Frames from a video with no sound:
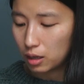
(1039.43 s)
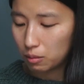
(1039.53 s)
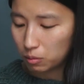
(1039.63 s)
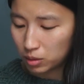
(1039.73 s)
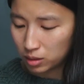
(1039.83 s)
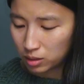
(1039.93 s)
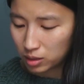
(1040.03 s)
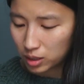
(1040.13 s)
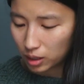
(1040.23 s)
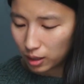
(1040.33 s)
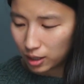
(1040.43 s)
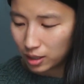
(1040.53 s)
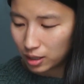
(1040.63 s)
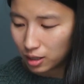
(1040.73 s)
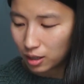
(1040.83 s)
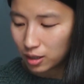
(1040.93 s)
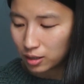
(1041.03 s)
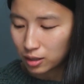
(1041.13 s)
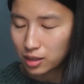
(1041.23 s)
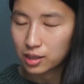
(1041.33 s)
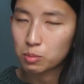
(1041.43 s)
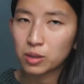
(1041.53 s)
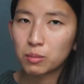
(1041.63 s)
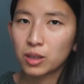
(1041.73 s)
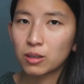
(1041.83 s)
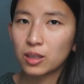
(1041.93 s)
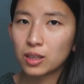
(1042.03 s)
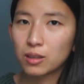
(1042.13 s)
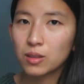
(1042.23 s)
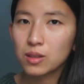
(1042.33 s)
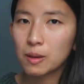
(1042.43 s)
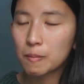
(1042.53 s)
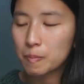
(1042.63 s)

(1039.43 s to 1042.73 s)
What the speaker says: I knit it on 6mm needles,